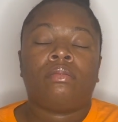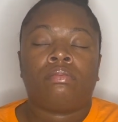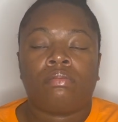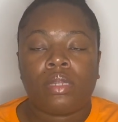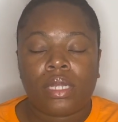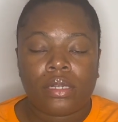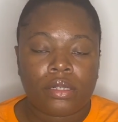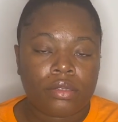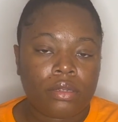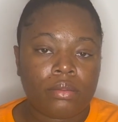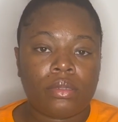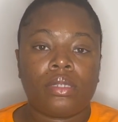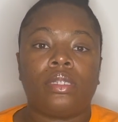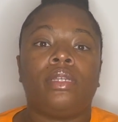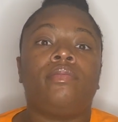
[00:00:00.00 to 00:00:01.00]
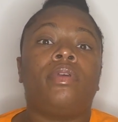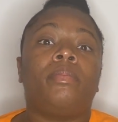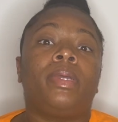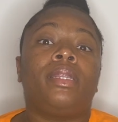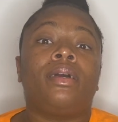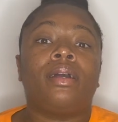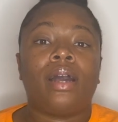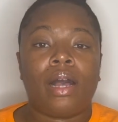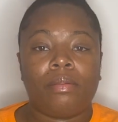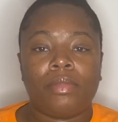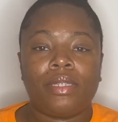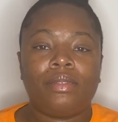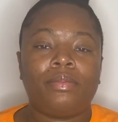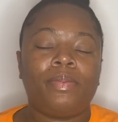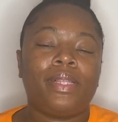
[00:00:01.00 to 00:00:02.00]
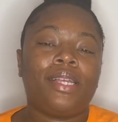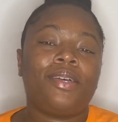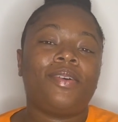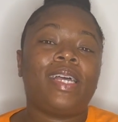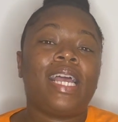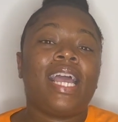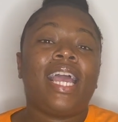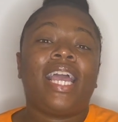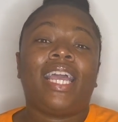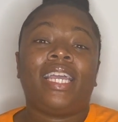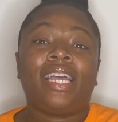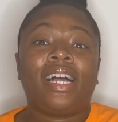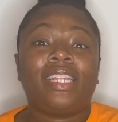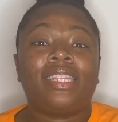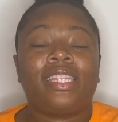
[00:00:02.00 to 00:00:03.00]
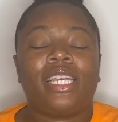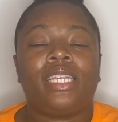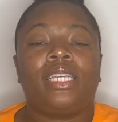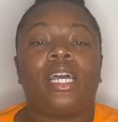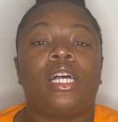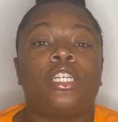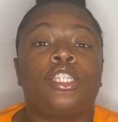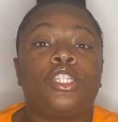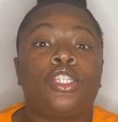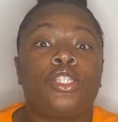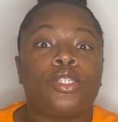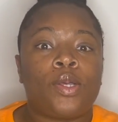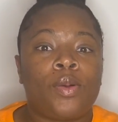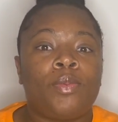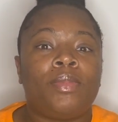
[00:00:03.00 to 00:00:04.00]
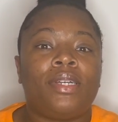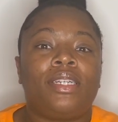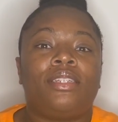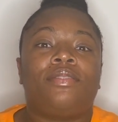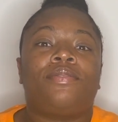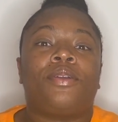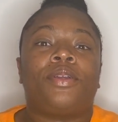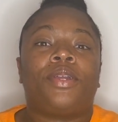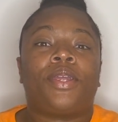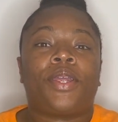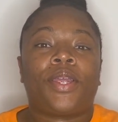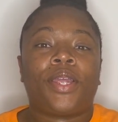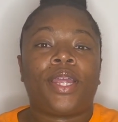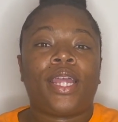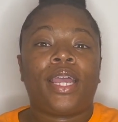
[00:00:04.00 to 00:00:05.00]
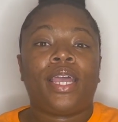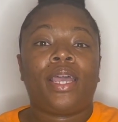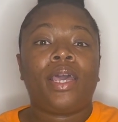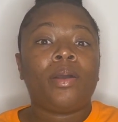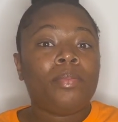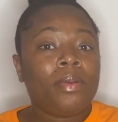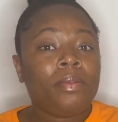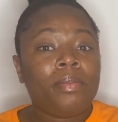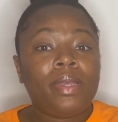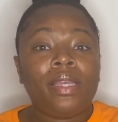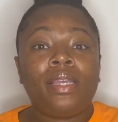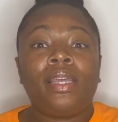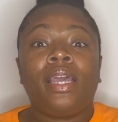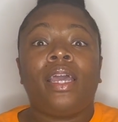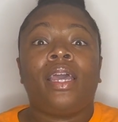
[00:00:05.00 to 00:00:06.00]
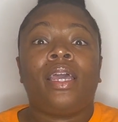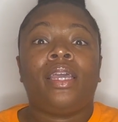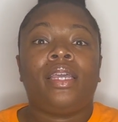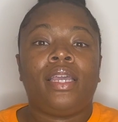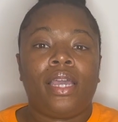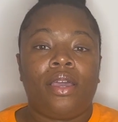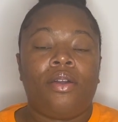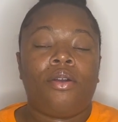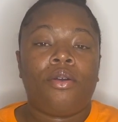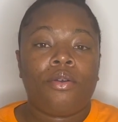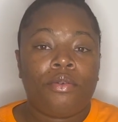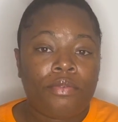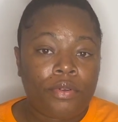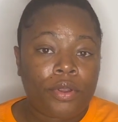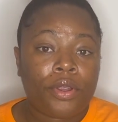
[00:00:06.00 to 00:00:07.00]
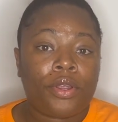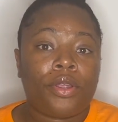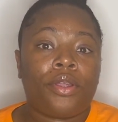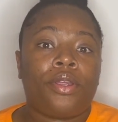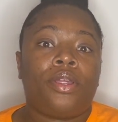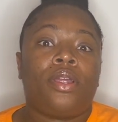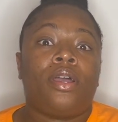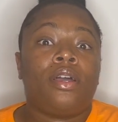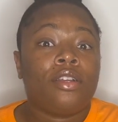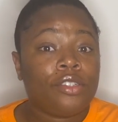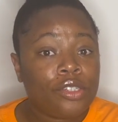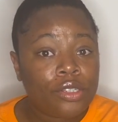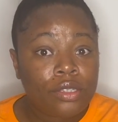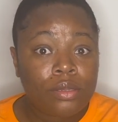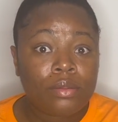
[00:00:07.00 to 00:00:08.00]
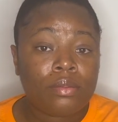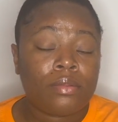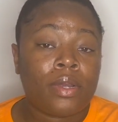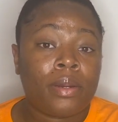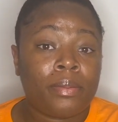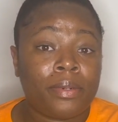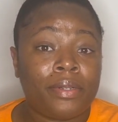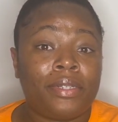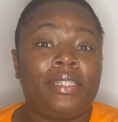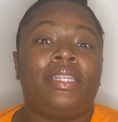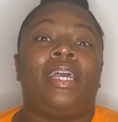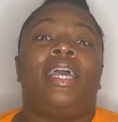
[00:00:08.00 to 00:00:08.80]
Not description, leave them in the comments below. And y'all, thank y'all so much for helping me get over 100 subscribers.